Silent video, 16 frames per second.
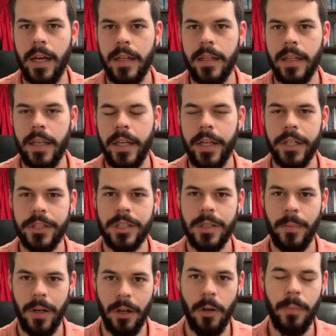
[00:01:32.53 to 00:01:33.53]
Here's
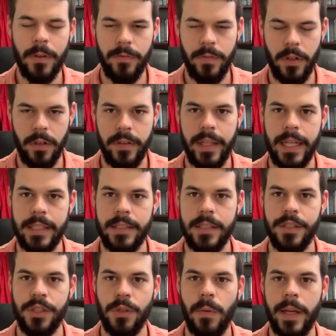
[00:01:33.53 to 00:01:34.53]
some hope if you're in that
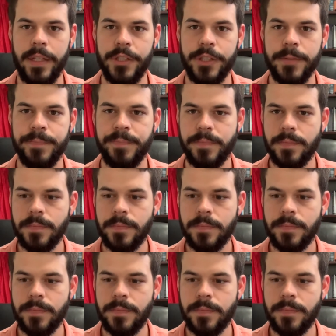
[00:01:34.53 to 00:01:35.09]
situation.